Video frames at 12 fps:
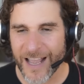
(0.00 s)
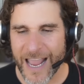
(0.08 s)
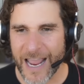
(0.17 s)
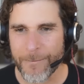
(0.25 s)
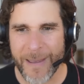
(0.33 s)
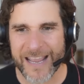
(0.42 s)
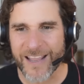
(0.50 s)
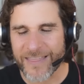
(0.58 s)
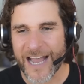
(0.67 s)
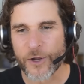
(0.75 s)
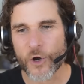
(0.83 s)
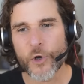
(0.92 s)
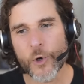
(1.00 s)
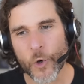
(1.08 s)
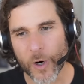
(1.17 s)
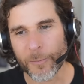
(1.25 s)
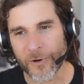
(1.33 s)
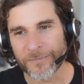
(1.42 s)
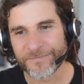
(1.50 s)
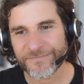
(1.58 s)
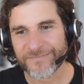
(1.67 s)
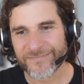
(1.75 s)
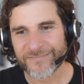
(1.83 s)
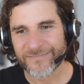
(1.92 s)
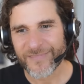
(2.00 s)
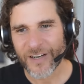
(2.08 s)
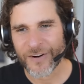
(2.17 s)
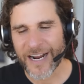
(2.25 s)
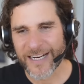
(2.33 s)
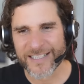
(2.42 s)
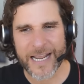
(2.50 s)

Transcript: and making that your new normal right